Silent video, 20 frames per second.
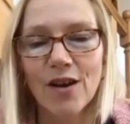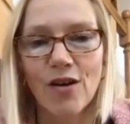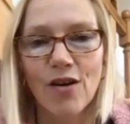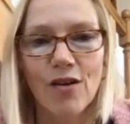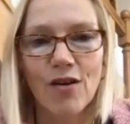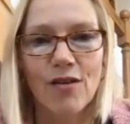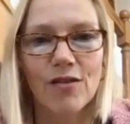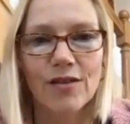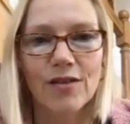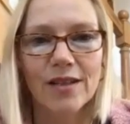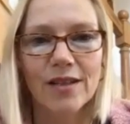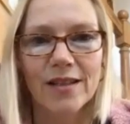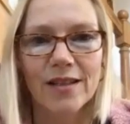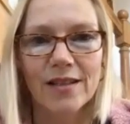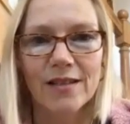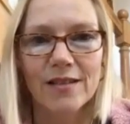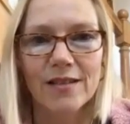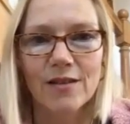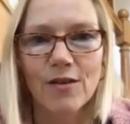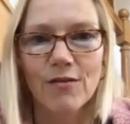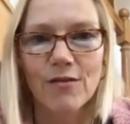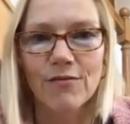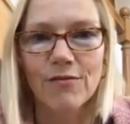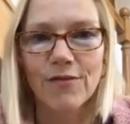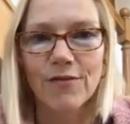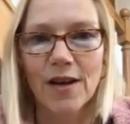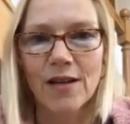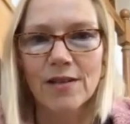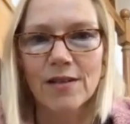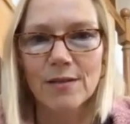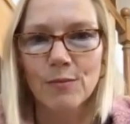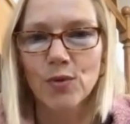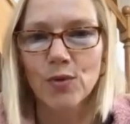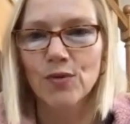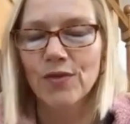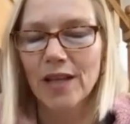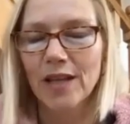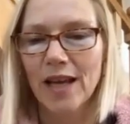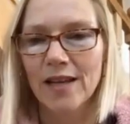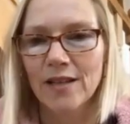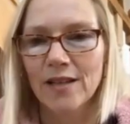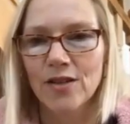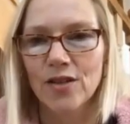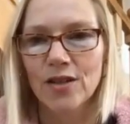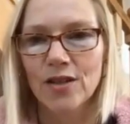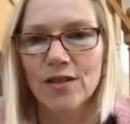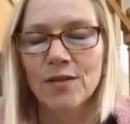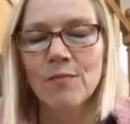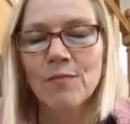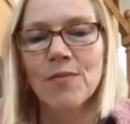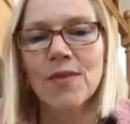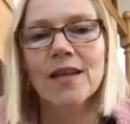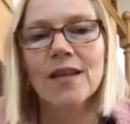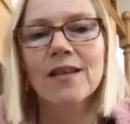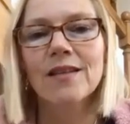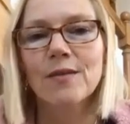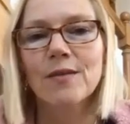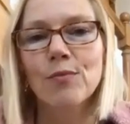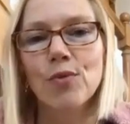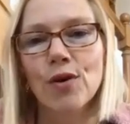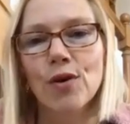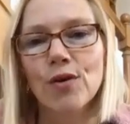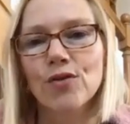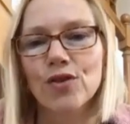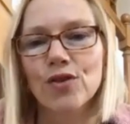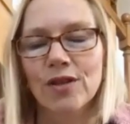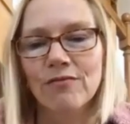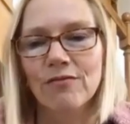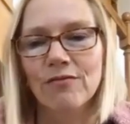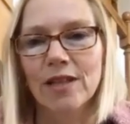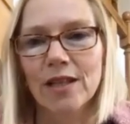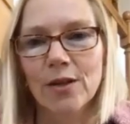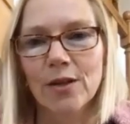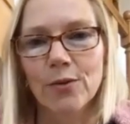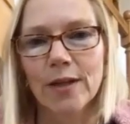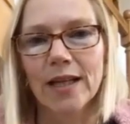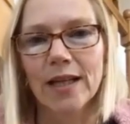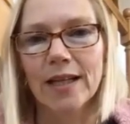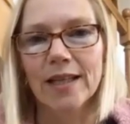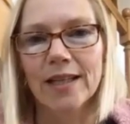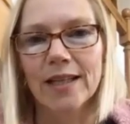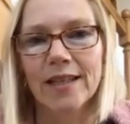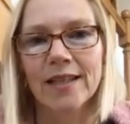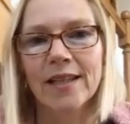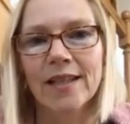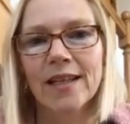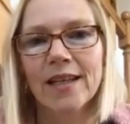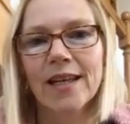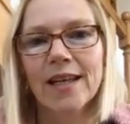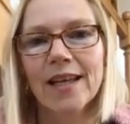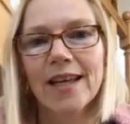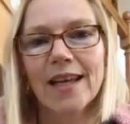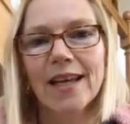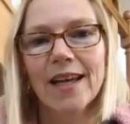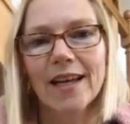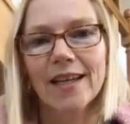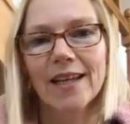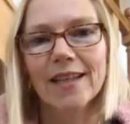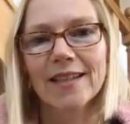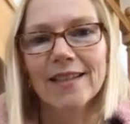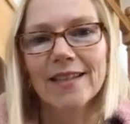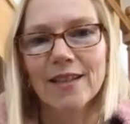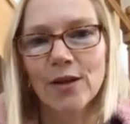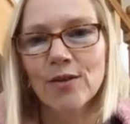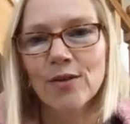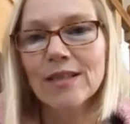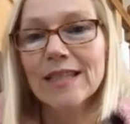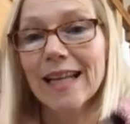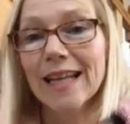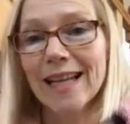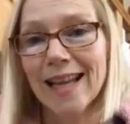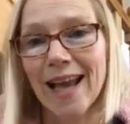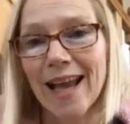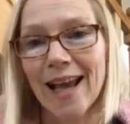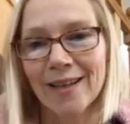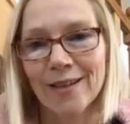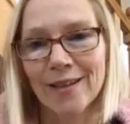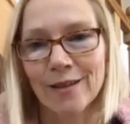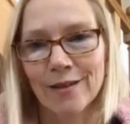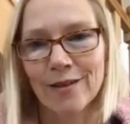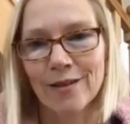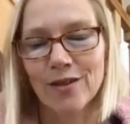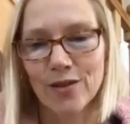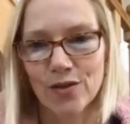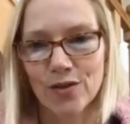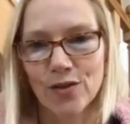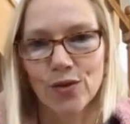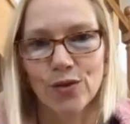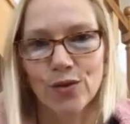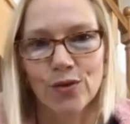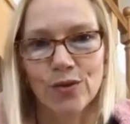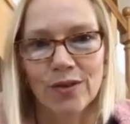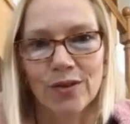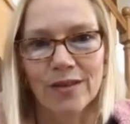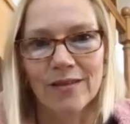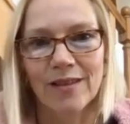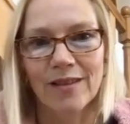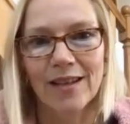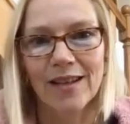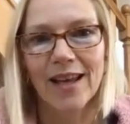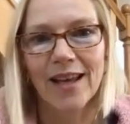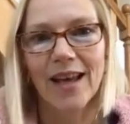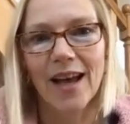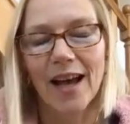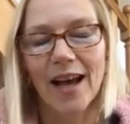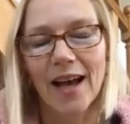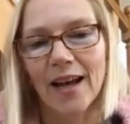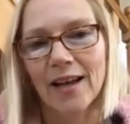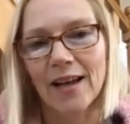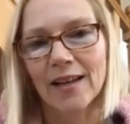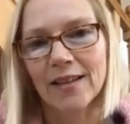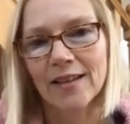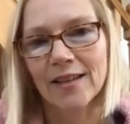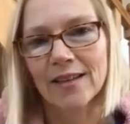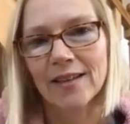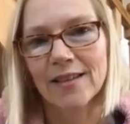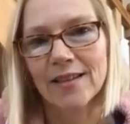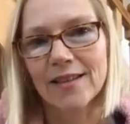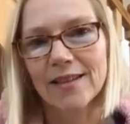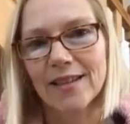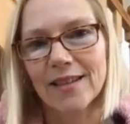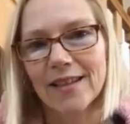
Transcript: card is of fast moving energy. Something is approaching really quickly. It's going to land soon. And